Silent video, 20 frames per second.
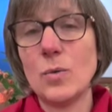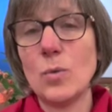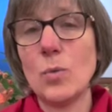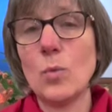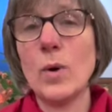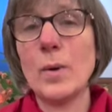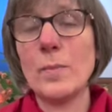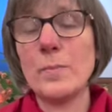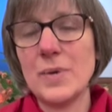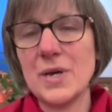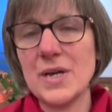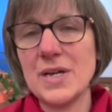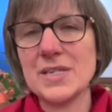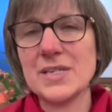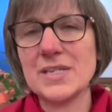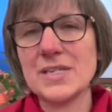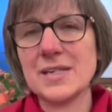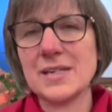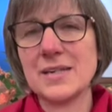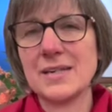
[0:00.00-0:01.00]
one
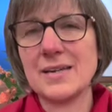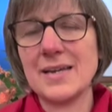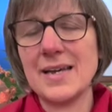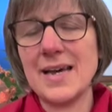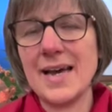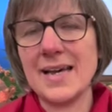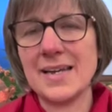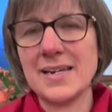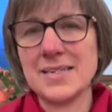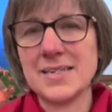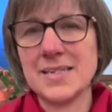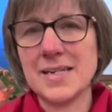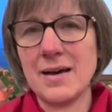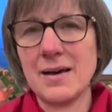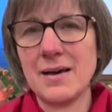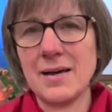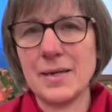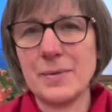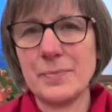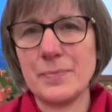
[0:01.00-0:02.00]
person at a
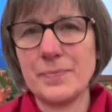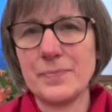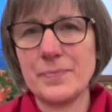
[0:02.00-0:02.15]
time.